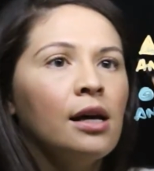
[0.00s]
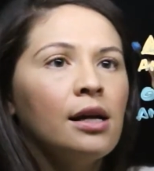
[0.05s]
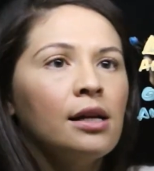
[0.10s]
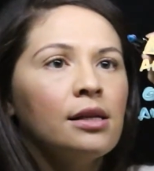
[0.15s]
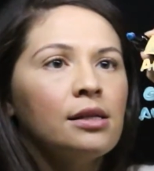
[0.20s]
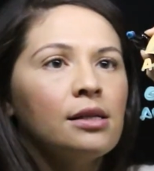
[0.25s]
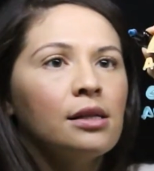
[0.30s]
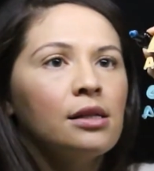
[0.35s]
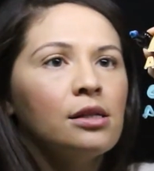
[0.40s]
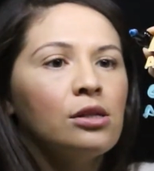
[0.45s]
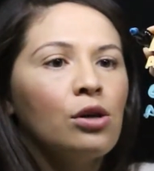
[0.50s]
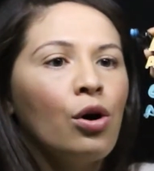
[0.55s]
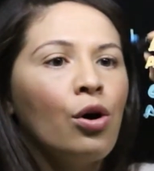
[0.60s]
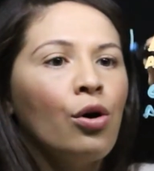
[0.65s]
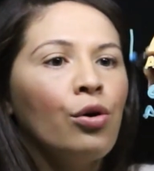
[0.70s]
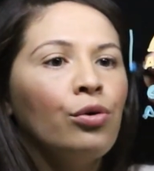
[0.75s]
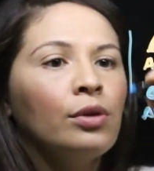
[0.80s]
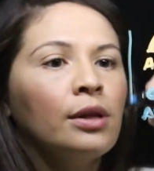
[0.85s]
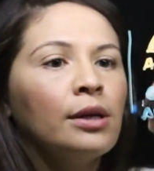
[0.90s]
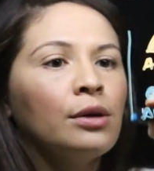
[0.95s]
It's its
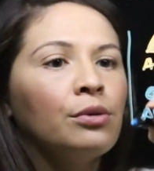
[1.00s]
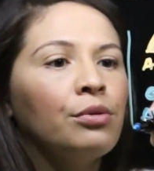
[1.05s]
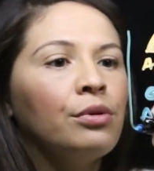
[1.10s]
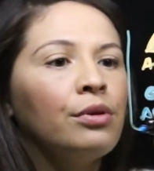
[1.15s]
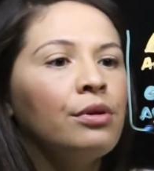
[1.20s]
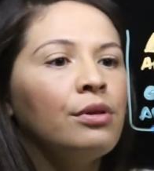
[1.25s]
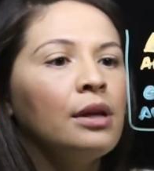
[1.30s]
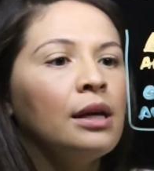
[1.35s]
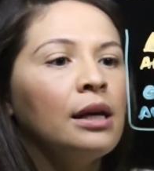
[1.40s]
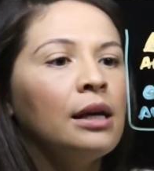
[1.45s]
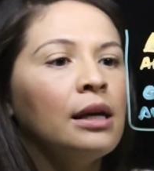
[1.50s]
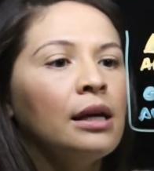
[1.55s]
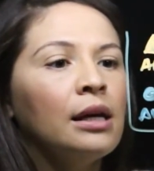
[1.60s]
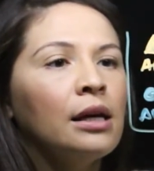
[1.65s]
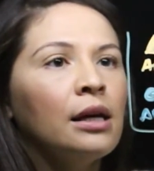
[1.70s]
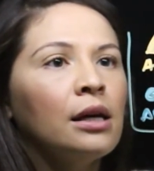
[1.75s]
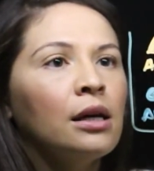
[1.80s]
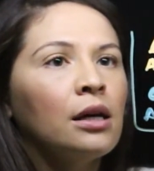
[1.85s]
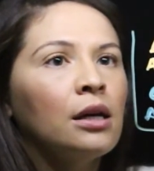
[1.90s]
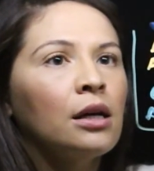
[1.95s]
own little
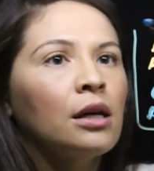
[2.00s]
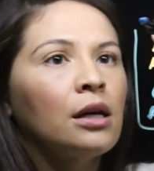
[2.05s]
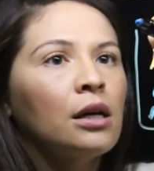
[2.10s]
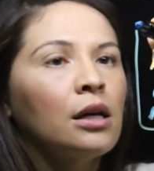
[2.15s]
thing.